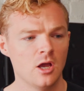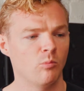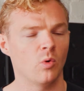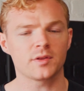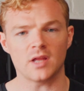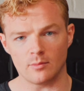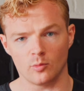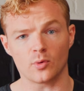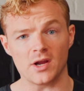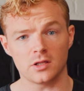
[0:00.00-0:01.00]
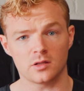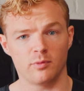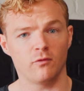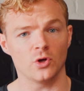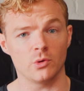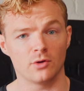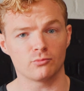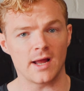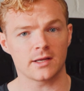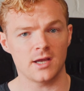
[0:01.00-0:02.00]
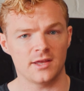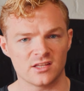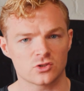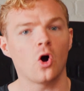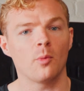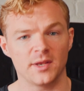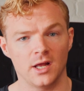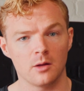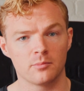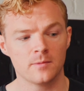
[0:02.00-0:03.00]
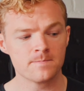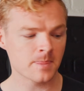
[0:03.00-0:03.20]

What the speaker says: more stable brace before you unrack and then top it up.